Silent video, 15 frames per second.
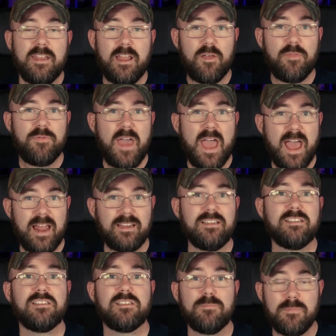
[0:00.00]
Now that
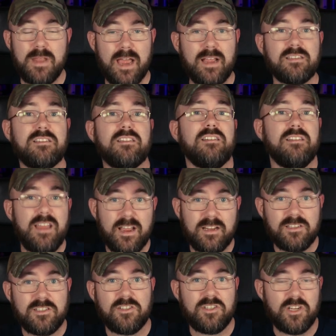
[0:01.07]
is some next,
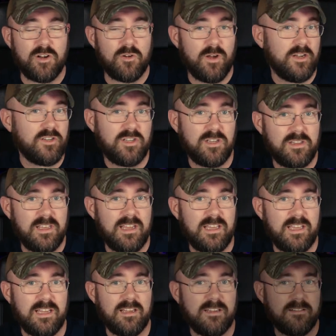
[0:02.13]
next generation
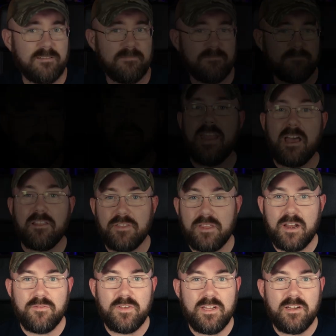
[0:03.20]
thinking. Now
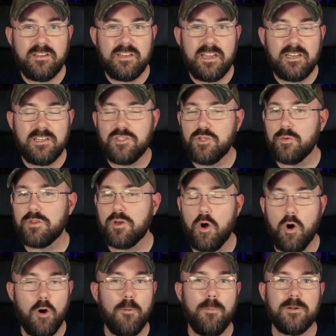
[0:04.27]
that I've inundated you with a
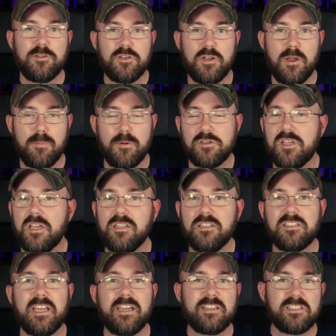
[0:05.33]
whole bunch of numbers,
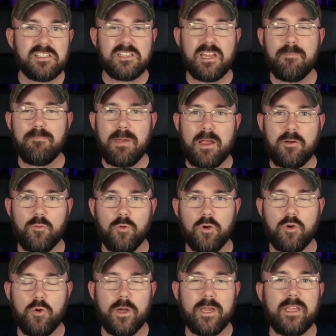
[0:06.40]
let's take a step back real
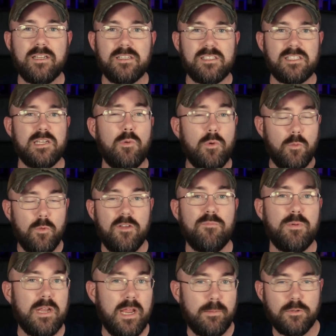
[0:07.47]
quick and see what we've
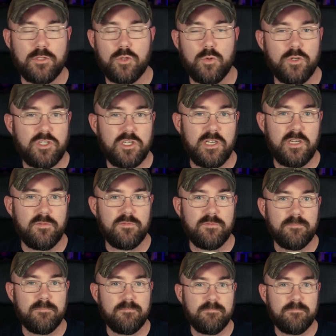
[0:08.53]
been able to achieve